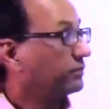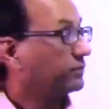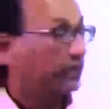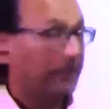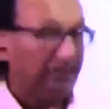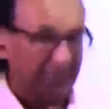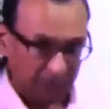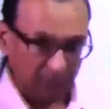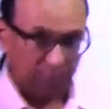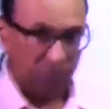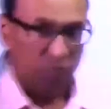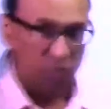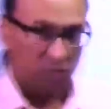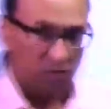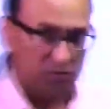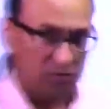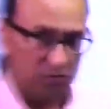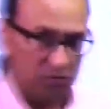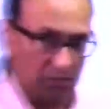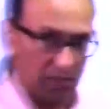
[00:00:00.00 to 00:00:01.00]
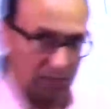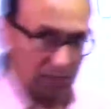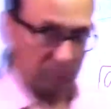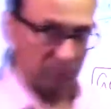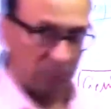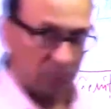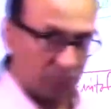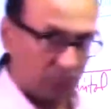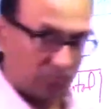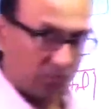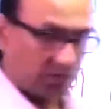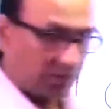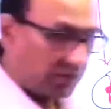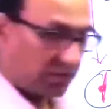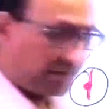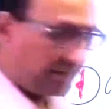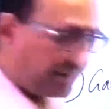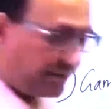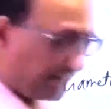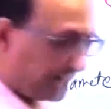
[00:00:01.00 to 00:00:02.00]
Let's move on to the further
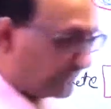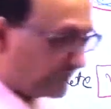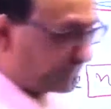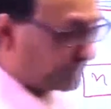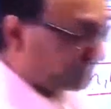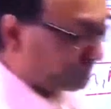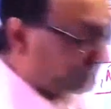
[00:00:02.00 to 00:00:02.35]
details.